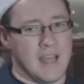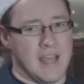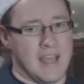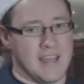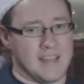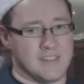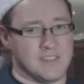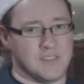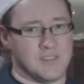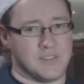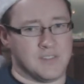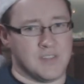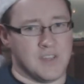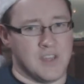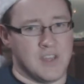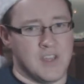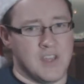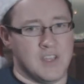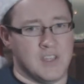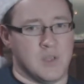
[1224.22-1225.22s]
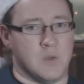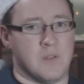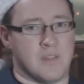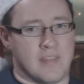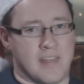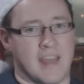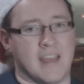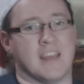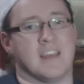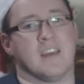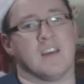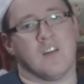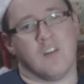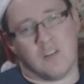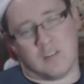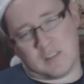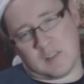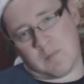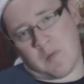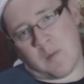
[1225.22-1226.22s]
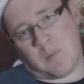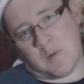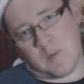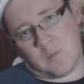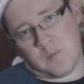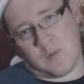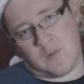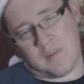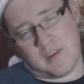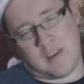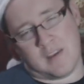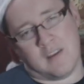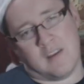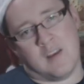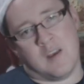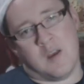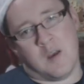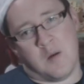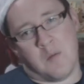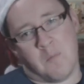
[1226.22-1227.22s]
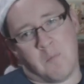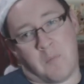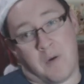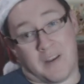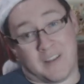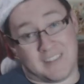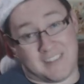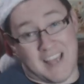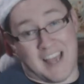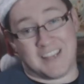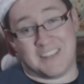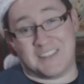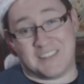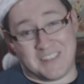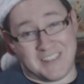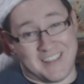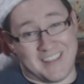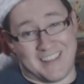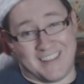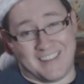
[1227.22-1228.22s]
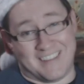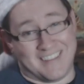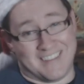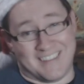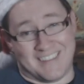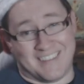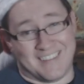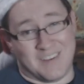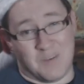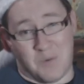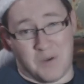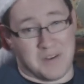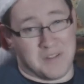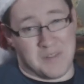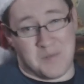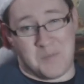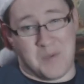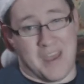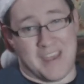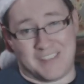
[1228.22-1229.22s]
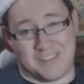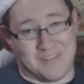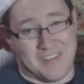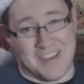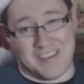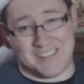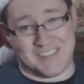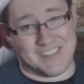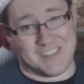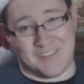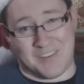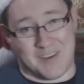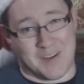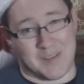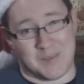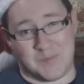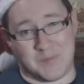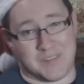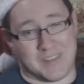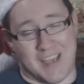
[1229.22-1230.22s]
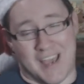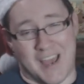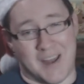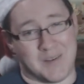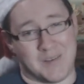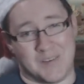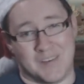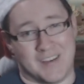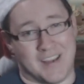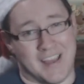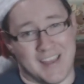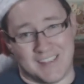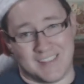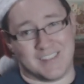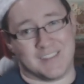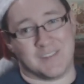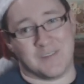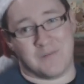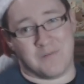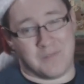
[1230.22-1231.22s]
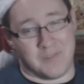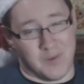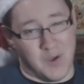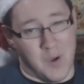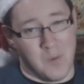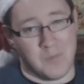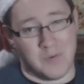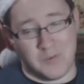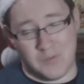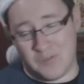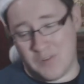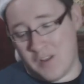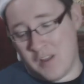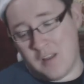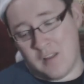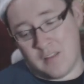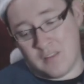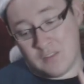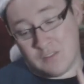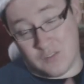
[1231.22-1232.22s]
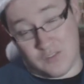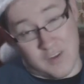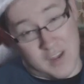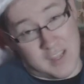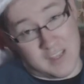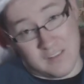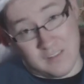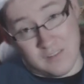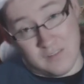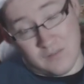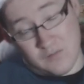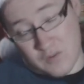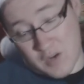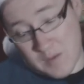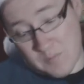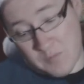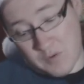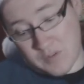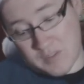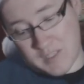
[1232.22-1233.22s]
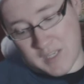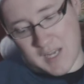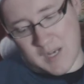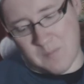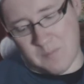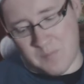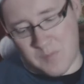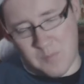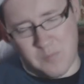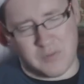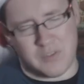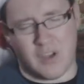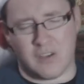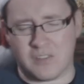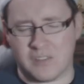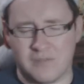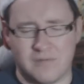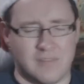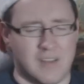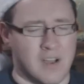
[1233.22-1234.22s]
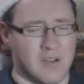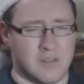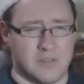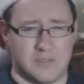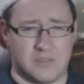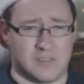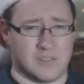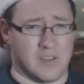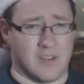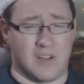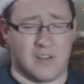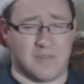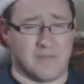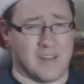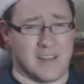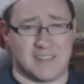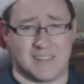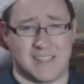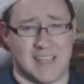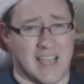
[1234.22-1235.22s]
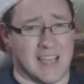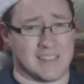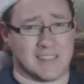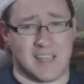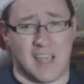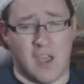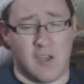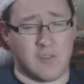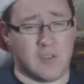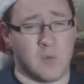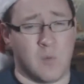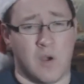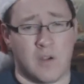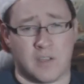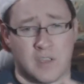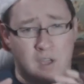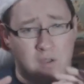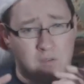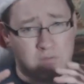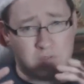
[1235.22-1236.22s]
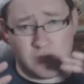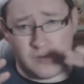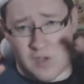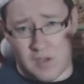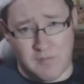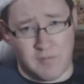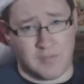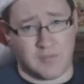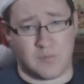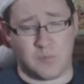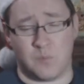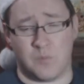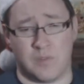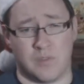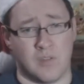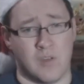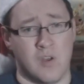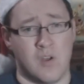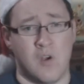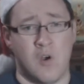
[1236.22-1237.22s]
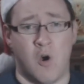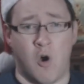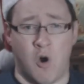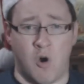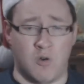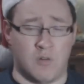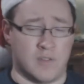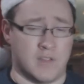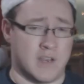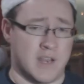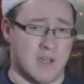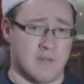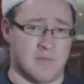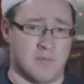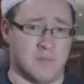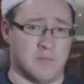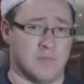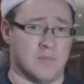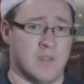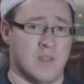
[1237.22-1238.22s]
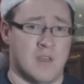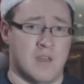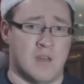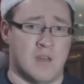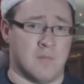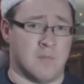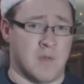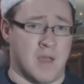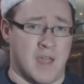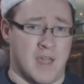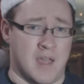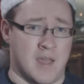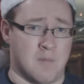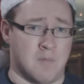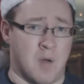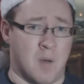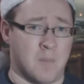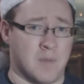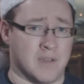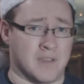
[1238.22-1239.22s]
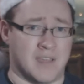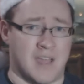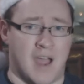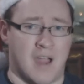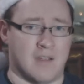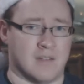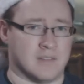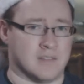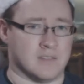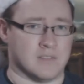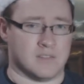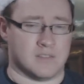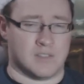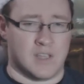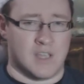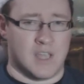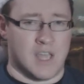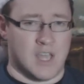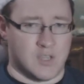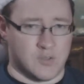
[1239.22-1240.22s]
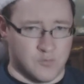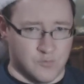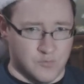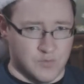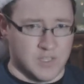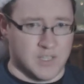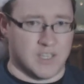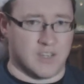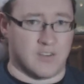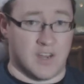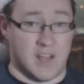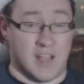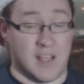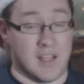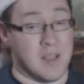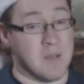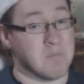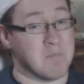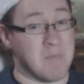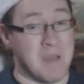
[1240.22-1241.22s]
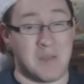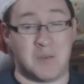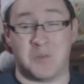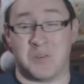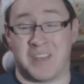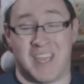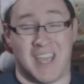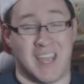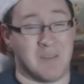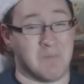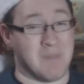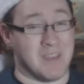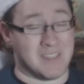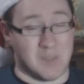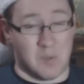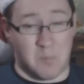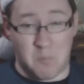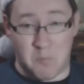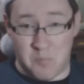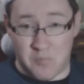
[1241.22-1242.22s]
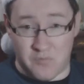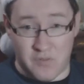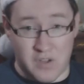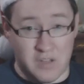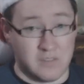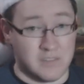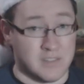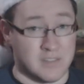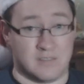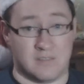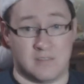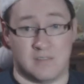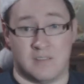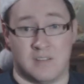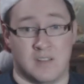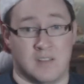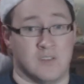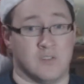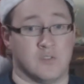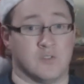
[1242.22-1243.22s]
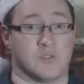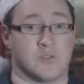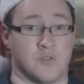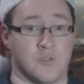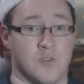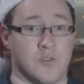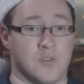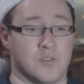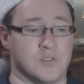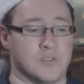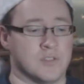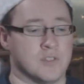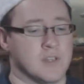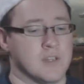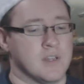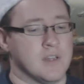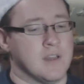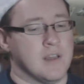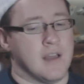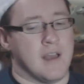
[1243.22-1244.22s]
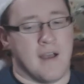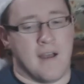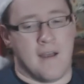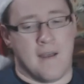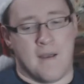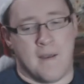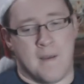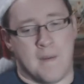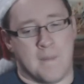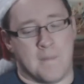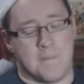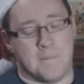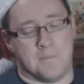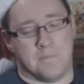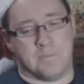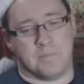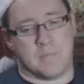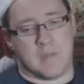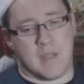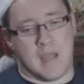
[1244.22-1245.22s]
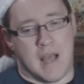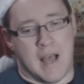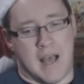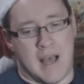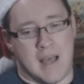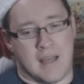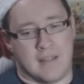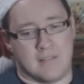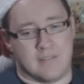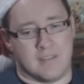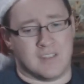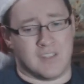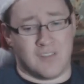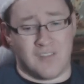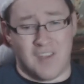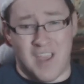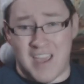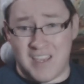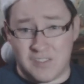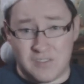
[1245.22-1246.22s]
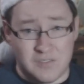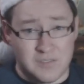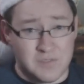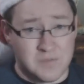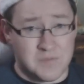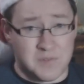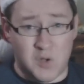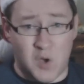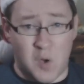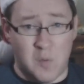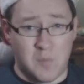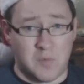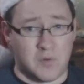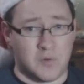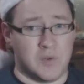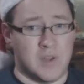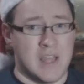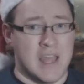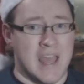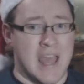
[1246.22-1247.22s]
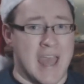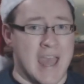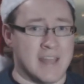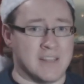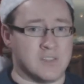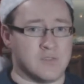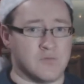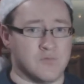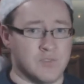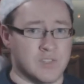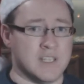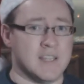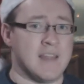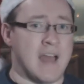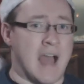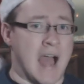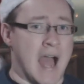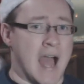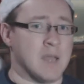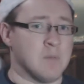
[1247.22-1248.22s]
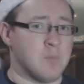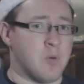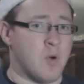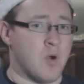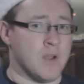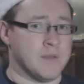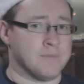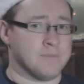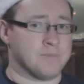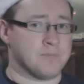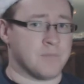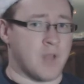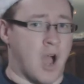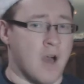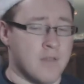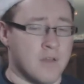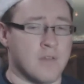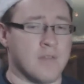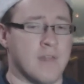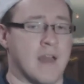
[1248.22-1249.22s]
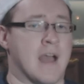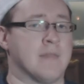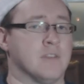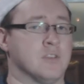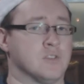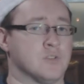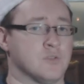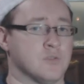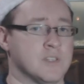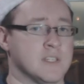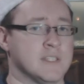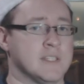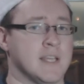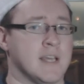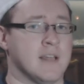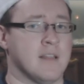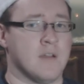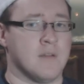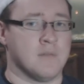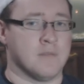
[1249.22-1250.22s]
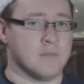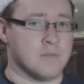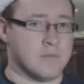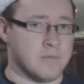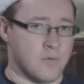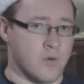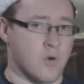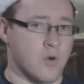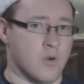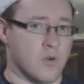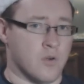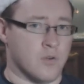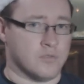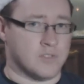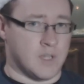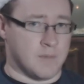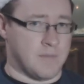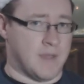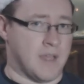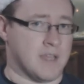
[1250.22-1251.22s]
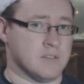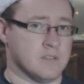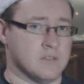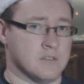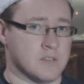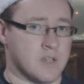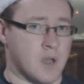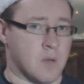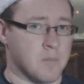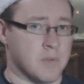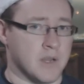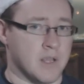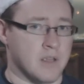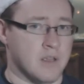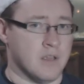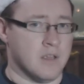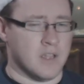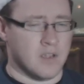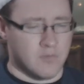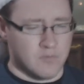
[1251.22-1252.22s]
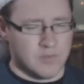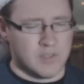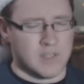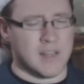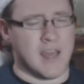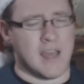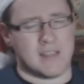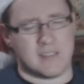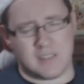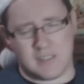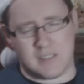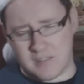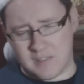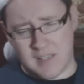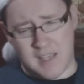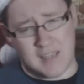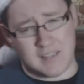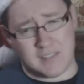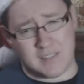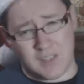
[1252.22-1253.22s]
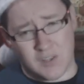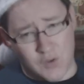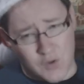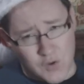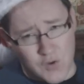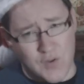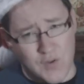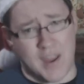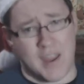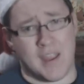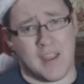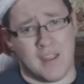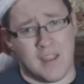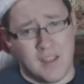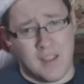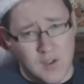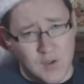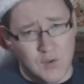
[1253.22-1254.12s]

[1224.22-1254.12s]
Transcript: It's, you would think, oh, it's a Muppet movie, but it's actually one of the best versions of A Christmas Carol. It's phenomenal. There's great music in it. The production values are fantastic. How they work out to do everything with all the different Muppet characters is really great. Michael Caine makes a brilliant Scrooge, and the direction's phenomenal. It's really the high point, other than the storyteller, for Jim Henson's company. It really is. It's a great